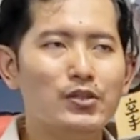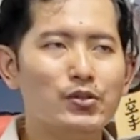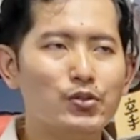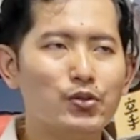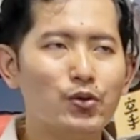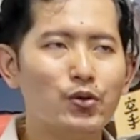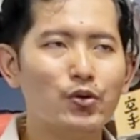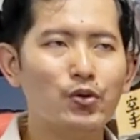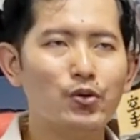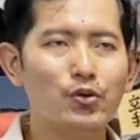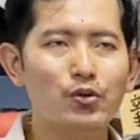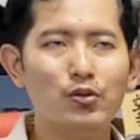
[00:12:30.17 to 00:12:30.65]

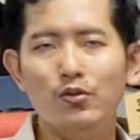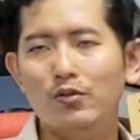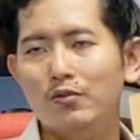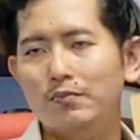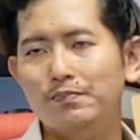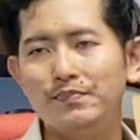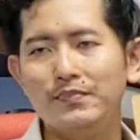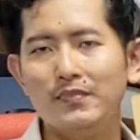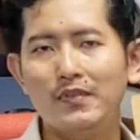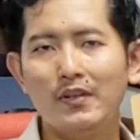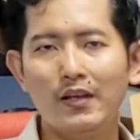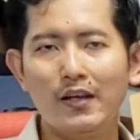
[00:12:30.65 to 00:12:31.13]

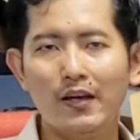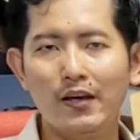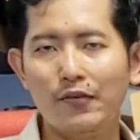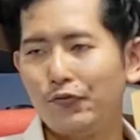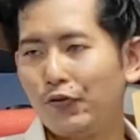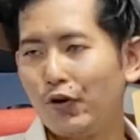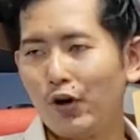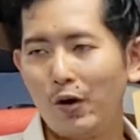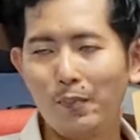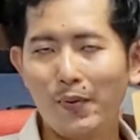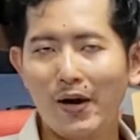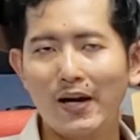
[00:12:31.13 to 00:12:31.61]
So
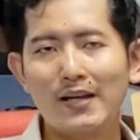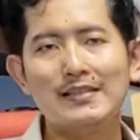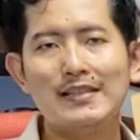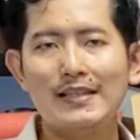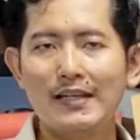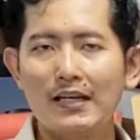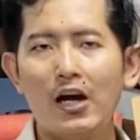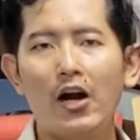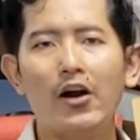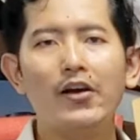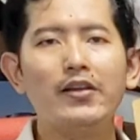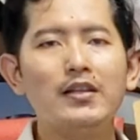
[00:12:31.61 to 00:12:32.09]
if you're
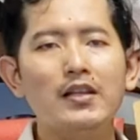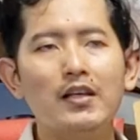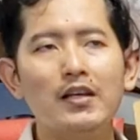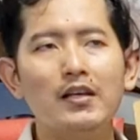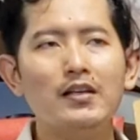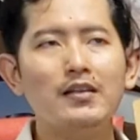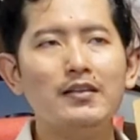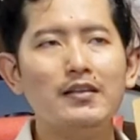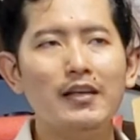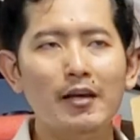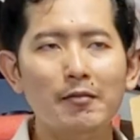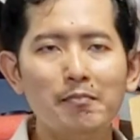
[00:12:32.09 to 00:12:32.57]
practicing
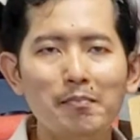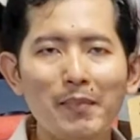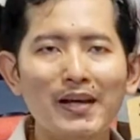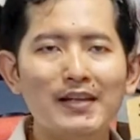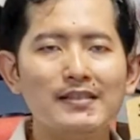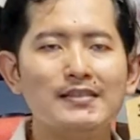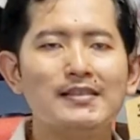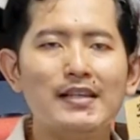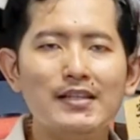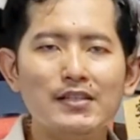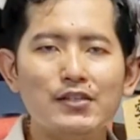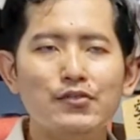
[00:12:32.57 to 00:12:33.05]
karate, it
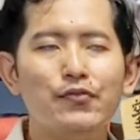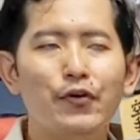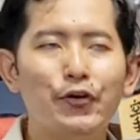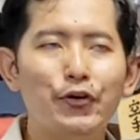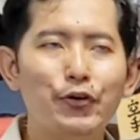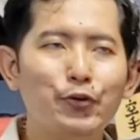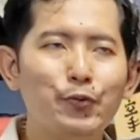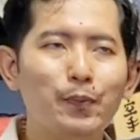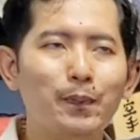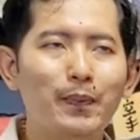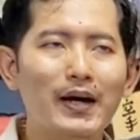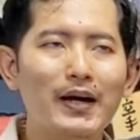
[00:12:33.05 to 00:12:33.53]
makes sense
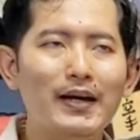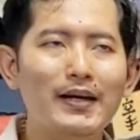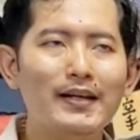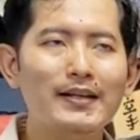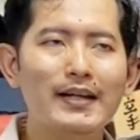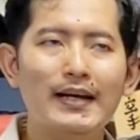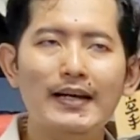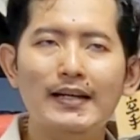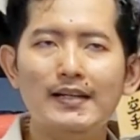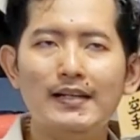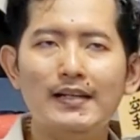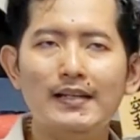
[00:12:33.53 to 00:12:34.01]
for you to
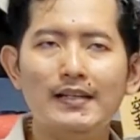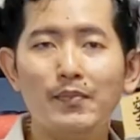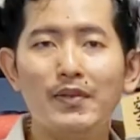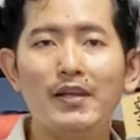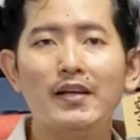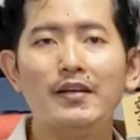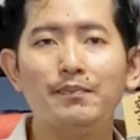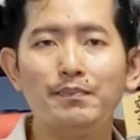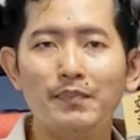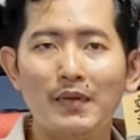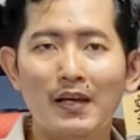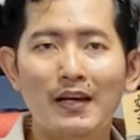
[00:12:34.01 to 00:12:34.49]
buy
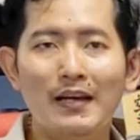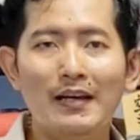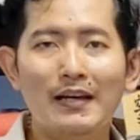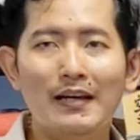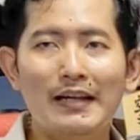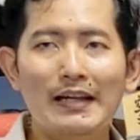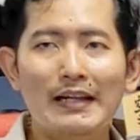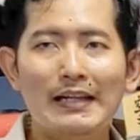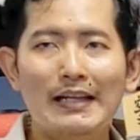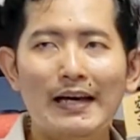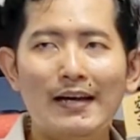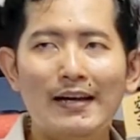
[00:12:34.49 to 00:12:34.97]
something
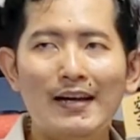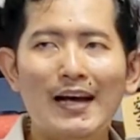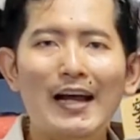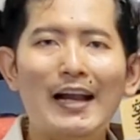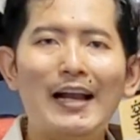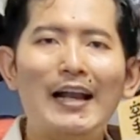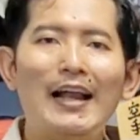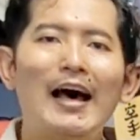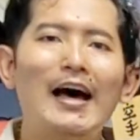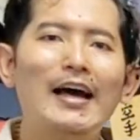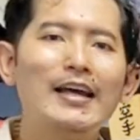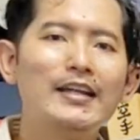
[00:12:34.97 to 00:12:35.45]
that
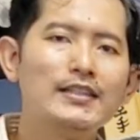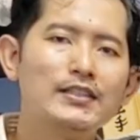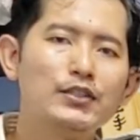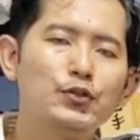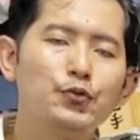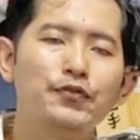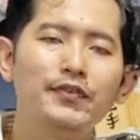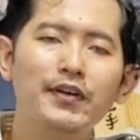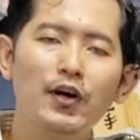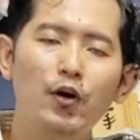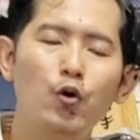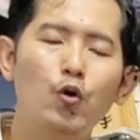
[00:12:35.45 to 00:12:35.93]

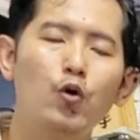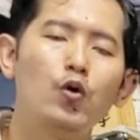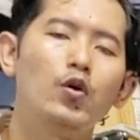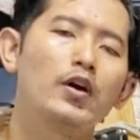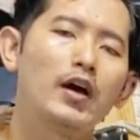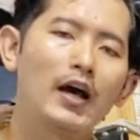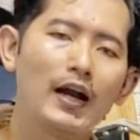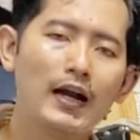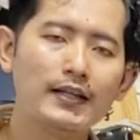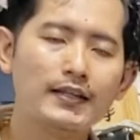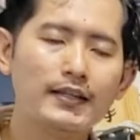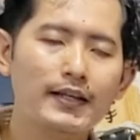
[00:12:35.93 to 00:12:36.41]
aligns with the whole
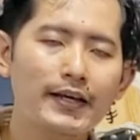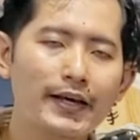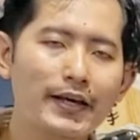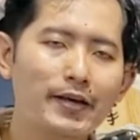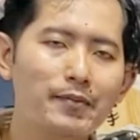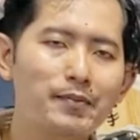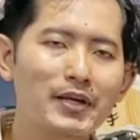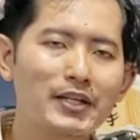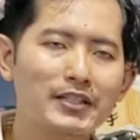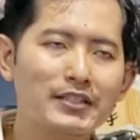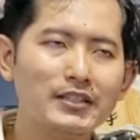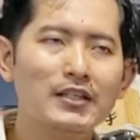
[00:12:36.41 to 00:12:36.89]
karate
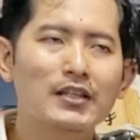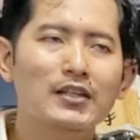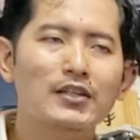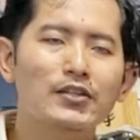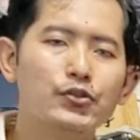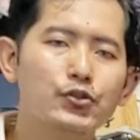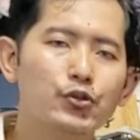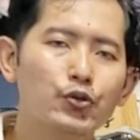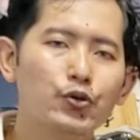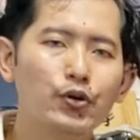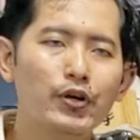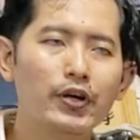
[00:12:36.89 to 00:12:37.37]
image.
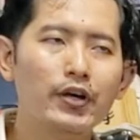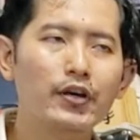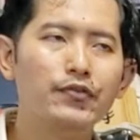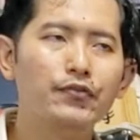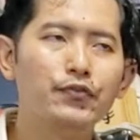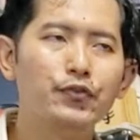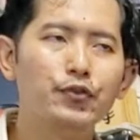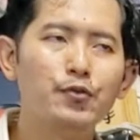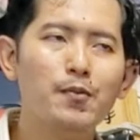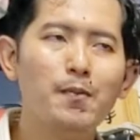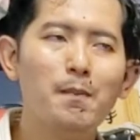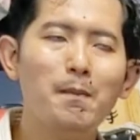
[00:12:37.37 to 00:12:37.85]
So
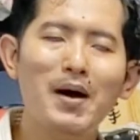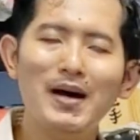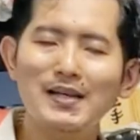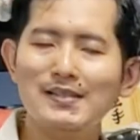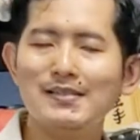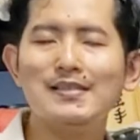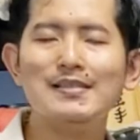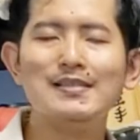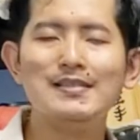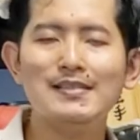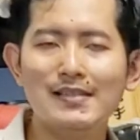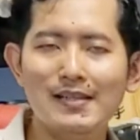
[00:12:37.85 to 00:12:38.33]
if you
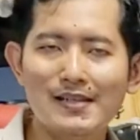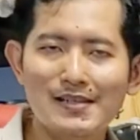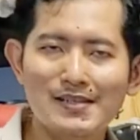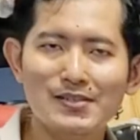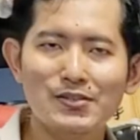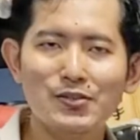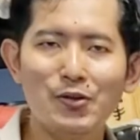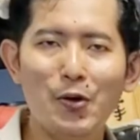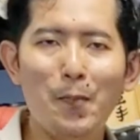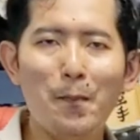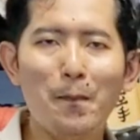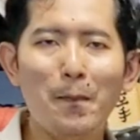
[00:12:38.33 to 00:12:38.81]
must
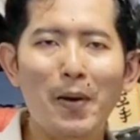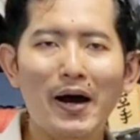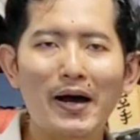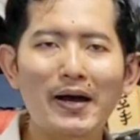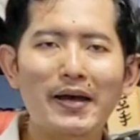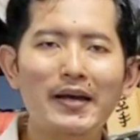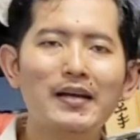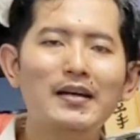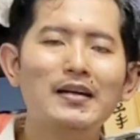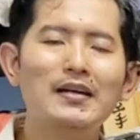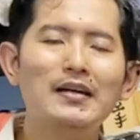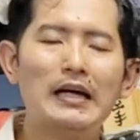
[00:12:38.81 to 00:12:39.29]
insist on
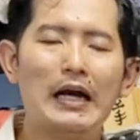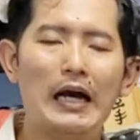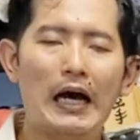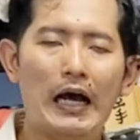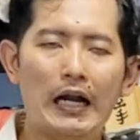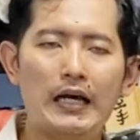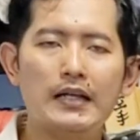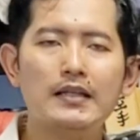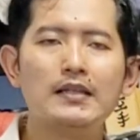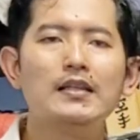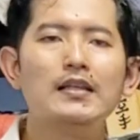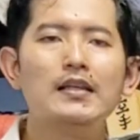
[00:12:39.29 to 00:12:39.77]
buying a
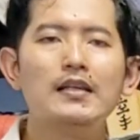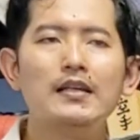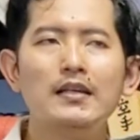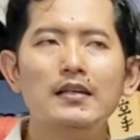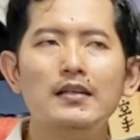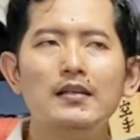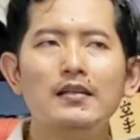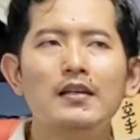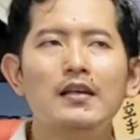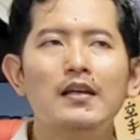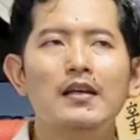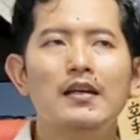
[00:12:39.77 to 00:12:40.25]

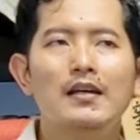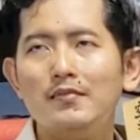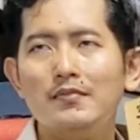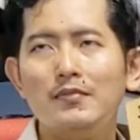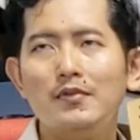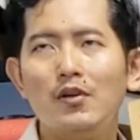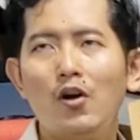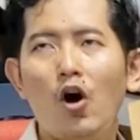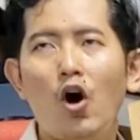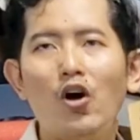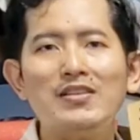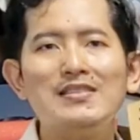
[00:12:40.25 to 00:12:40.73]
karate
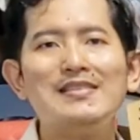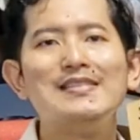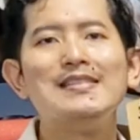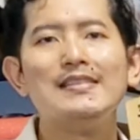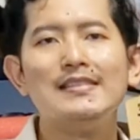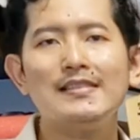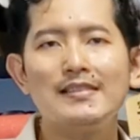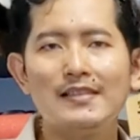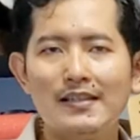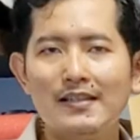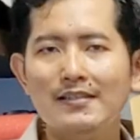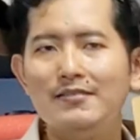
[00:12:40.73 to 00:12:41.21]

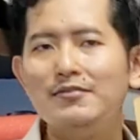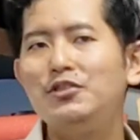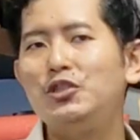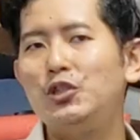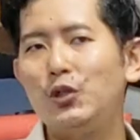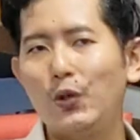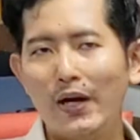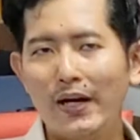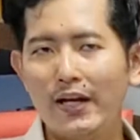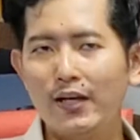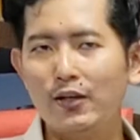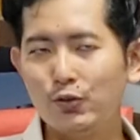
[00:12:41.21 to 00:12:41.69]
consistent
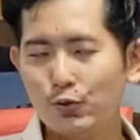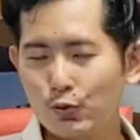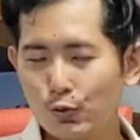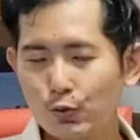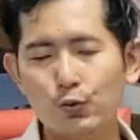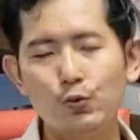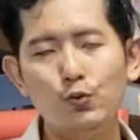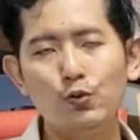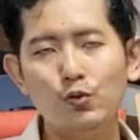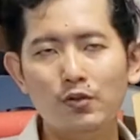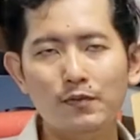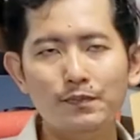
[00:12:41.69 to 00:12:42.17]
training
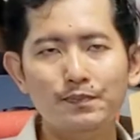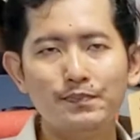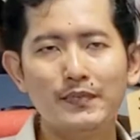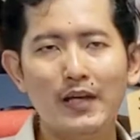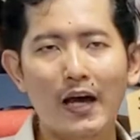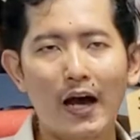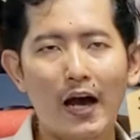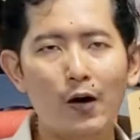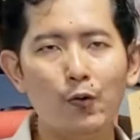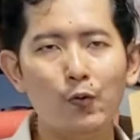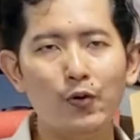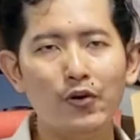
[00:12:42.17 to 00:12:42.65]
tool,
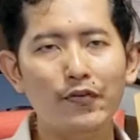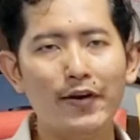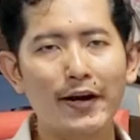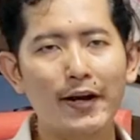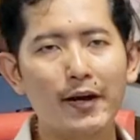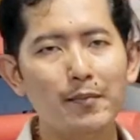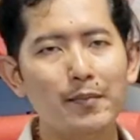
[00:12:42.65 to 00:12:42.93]
I would